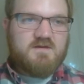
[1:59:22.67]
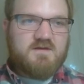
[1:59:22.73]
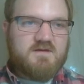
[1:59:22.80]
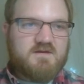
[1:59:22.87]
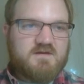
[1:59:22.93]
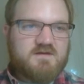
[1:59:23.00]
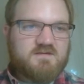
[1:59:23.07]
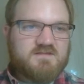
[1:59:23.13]

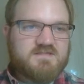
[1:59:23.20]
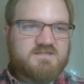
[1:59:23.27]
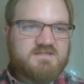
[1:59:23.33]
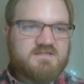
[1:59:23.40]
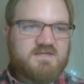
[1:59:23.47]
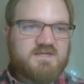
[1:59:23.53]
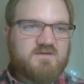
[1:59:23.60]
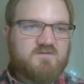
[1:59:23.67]
Let's
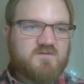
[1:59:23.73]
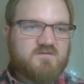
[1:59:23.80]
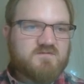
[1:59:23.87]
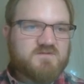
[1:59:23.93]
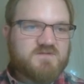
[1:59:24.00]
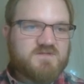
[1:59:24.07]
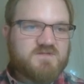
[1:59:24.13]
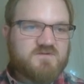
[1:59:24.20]
see, we
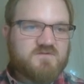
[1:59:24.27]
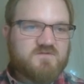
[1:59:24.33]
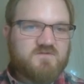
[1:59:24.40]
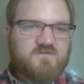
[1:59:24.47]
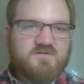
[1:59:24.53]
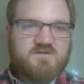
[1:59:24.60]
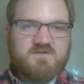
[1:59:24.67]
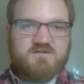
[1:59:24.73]
will
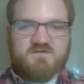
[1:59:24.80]
do,